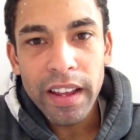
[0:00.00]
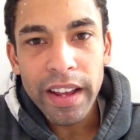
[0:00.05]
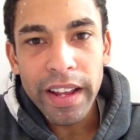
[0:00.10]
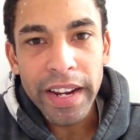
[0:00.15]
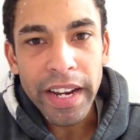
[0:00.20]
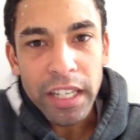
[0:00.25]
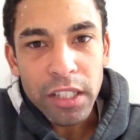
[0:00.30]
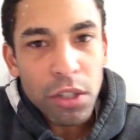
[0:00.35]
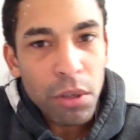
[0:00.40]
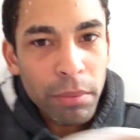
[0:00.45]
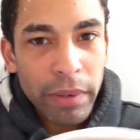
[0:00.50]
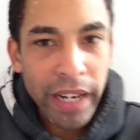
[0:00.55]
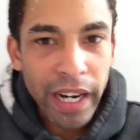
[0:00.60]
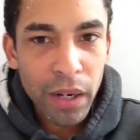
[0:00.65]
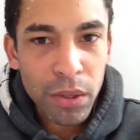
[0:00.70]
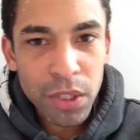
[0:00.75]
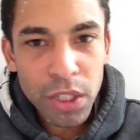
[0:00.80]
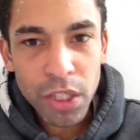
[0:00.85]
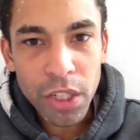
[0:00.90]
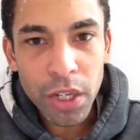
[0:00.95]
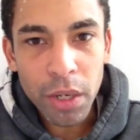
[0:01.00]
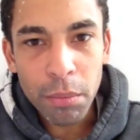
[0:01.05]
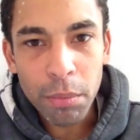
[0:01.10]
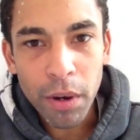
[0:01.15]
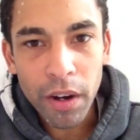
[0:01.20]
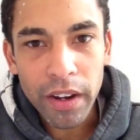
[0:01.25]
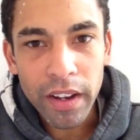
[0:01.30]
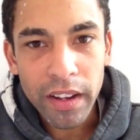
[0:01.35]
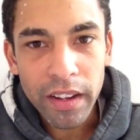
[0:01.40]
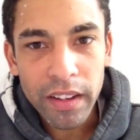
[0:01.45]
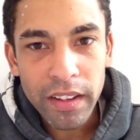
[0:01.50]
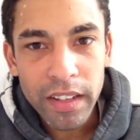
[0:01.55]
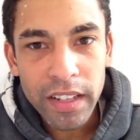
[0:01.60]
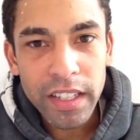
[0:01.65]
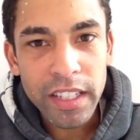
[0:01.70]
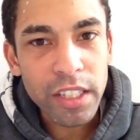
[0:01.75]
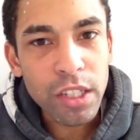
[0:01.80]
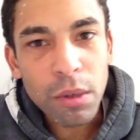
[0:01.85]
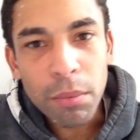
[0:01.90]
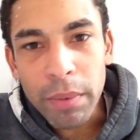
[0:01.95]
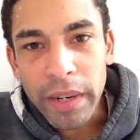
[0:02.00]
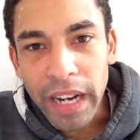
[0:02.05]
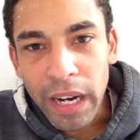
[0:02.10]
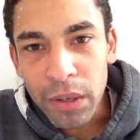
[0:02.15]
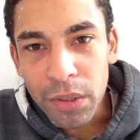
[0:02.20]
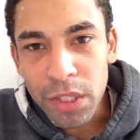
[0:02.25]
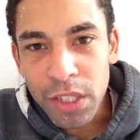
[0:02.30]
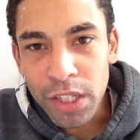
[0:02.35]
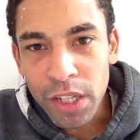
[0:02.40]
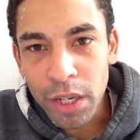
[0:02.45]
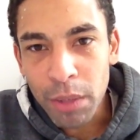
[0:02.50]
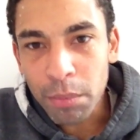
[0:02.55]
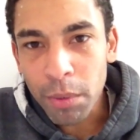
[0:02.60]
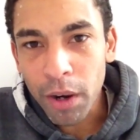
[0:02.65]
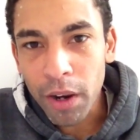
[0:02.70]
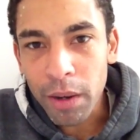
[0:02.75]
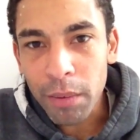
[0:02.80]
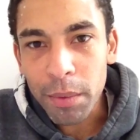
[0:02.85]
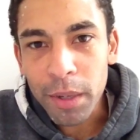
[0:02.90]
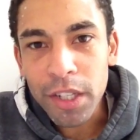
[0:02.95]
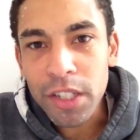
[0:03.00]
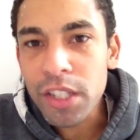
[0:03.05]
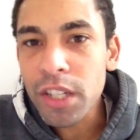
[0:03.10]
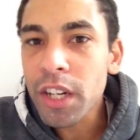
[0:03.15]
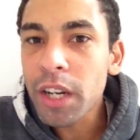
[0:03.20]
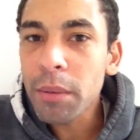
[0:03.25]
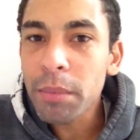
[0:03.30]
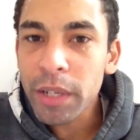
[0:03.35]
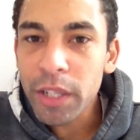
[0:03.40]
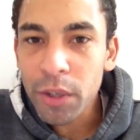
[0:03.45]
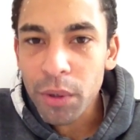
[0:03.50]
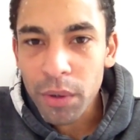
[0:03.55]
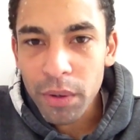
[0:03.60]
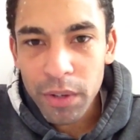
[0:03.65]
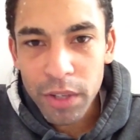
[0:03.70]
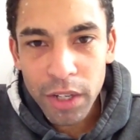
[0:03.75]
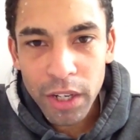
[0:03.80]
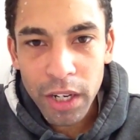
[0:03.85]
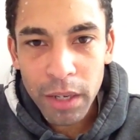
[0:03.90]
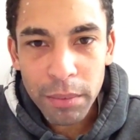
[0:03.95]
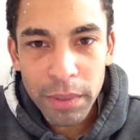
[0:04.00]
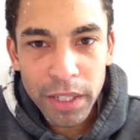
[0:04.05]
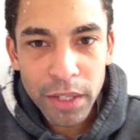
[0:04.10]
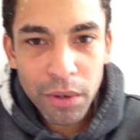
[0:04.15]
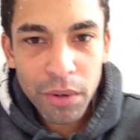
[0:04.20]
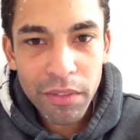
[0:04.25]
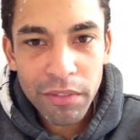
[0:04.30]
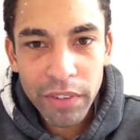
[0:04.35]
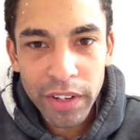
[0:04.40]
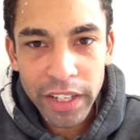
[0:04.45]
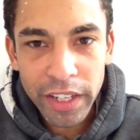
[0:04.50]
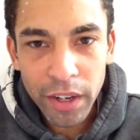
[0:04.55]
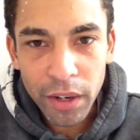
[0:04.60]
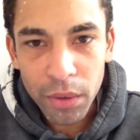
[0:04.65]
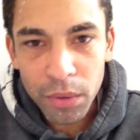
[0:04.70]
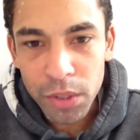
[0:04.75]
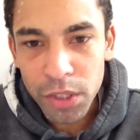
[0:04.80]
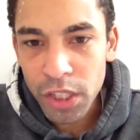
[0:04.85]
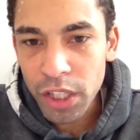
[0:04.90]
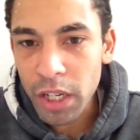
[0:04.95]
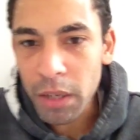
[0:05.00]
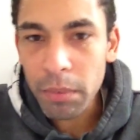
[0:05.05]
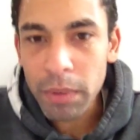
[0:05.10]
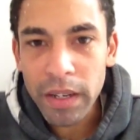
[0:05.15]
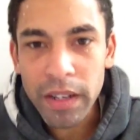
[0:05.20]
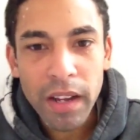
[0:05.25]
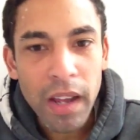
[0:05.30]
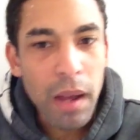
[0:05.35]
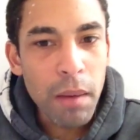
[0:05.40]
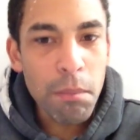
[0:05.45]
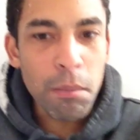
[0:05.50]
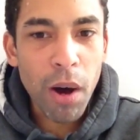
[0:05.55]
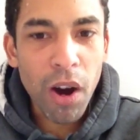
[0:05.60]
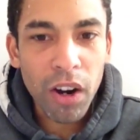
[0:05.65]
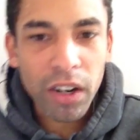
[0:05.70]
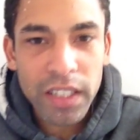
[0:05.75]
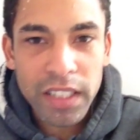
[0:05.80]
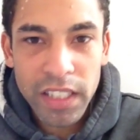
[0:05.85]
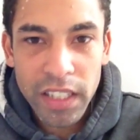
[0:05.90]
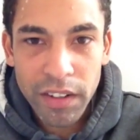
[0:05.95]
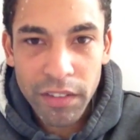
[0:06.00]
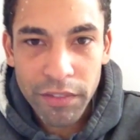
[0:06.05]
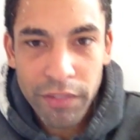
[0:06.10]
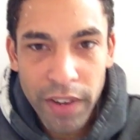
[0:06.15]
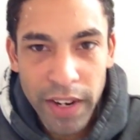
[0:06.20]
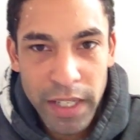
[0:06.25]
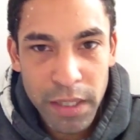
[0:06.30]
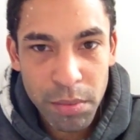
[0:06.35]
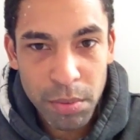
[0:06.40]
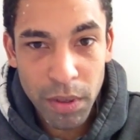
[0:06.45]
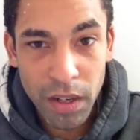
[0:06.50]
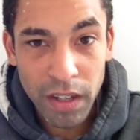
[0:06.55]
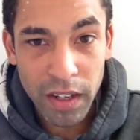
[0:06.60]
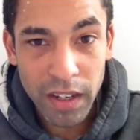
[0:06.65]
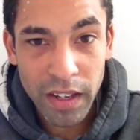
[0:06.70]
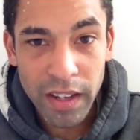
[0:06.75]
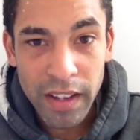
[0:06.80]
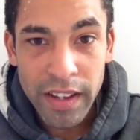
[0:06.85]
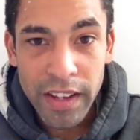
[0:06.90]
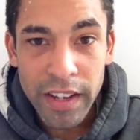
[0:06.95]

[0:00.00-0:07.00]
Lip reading: and then somebody else is going to buy it, and somebody else is going to buy it, because you're going to be doing videos, you're going to be marketing on Facebook,